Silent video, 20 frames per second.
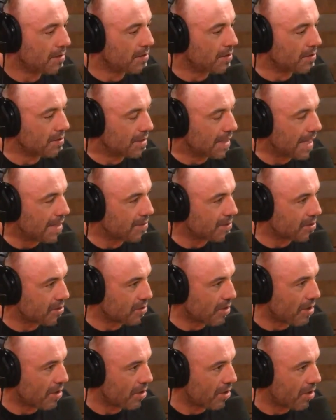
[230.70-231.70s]
Those guys who
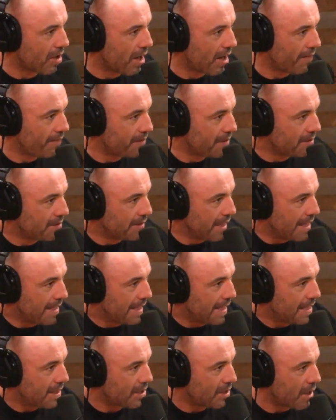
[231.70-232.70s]
started it off, they
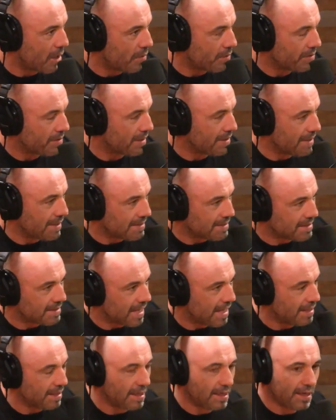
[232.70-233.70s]
get it going, then they
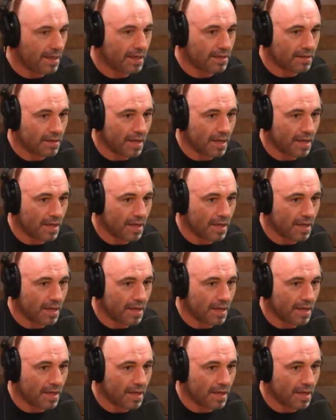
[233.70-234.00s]
sell it